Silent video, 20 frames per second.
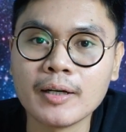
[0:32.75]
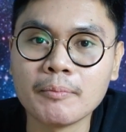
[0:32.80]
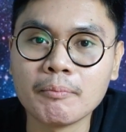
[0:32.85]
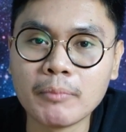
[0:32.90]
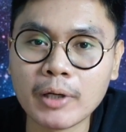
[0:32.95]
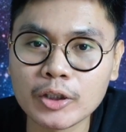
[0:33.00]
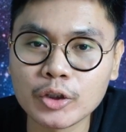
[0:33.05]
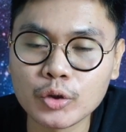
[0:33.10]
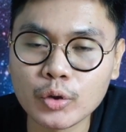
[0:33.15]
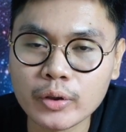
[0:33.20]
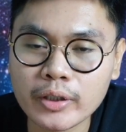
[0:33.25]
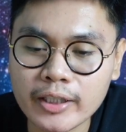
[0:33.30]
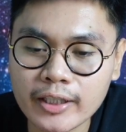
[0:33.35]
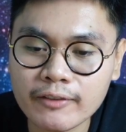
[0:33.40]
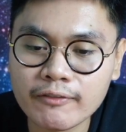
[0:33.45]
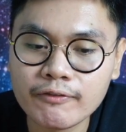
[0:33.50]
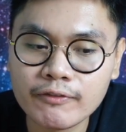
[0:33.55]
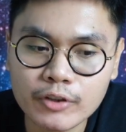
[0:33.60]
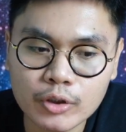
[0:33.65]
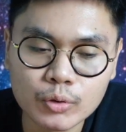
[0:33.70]
but to
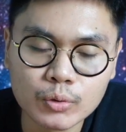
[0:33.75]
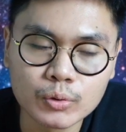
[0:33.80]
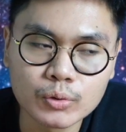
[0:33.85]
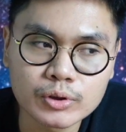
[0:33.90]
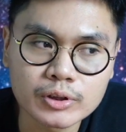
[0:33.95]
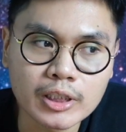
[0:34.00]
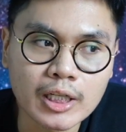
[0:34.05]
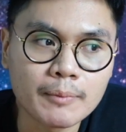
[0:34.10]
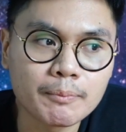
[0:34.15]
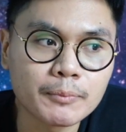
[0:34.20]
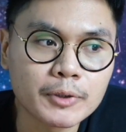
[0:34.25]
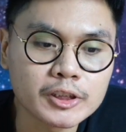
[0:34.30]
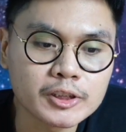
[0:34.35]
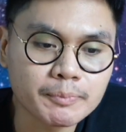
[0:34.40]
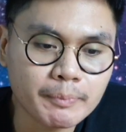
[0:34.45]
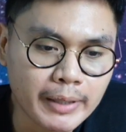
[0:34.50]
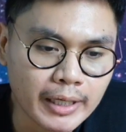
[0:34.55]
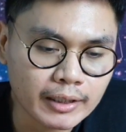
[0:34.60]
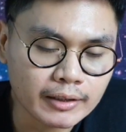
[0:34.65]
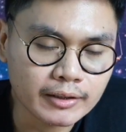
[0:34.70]
give you some
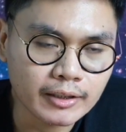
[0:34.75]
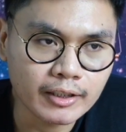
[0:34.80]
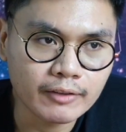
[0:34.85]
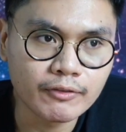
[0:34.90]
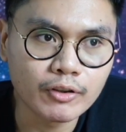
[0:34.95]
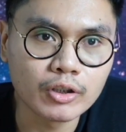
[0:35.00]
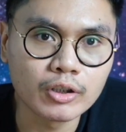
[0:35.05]
perspective